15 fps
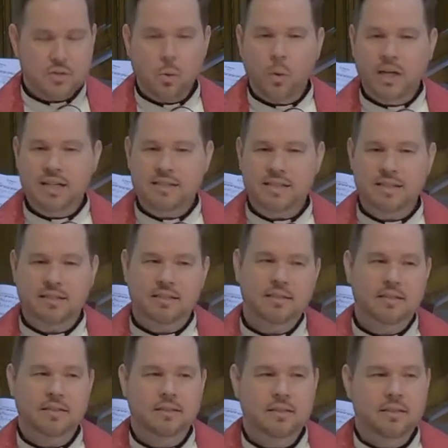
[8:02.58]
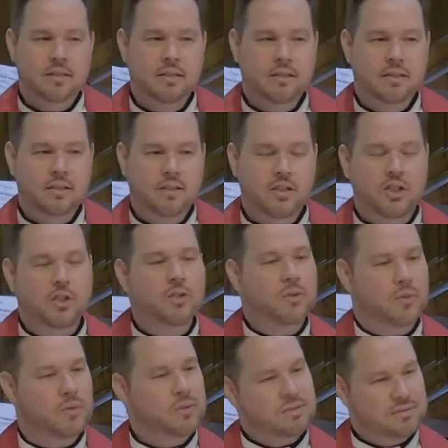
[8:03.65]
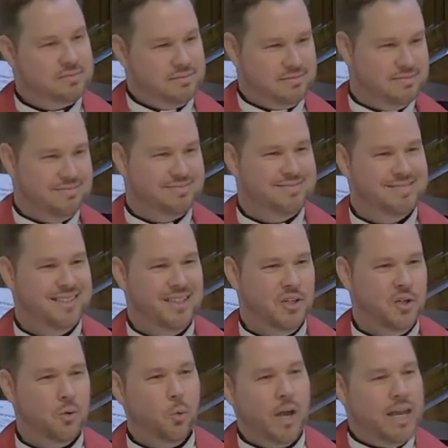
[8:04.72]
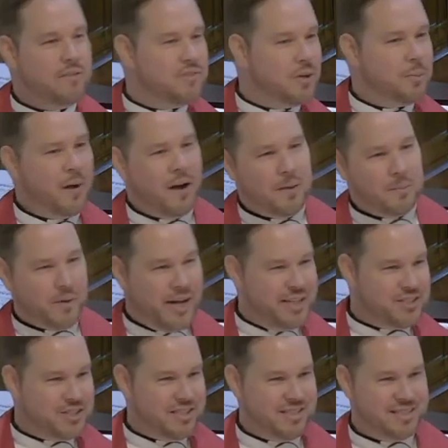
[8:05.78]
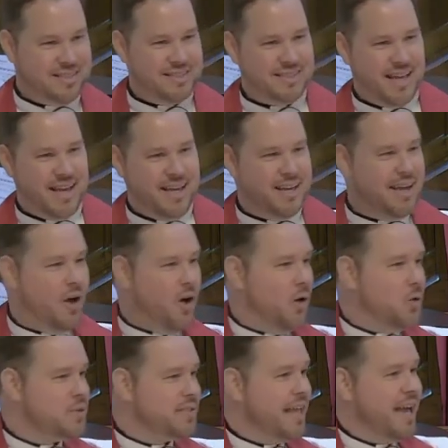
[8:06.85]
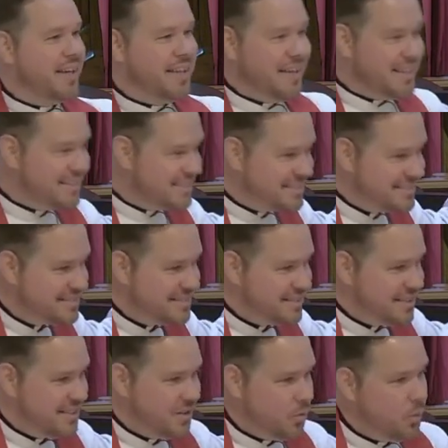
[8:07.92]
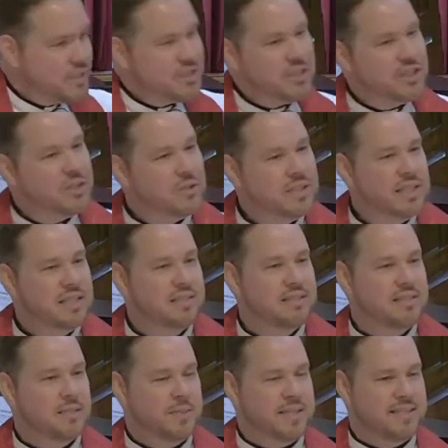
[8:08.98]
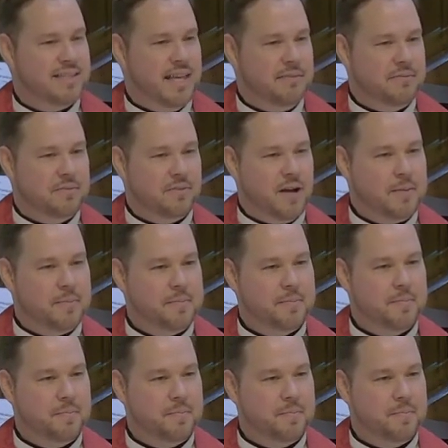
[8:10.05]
So what is it you, who wave your palm branches and say, Hosanna, what do you need to be saved from?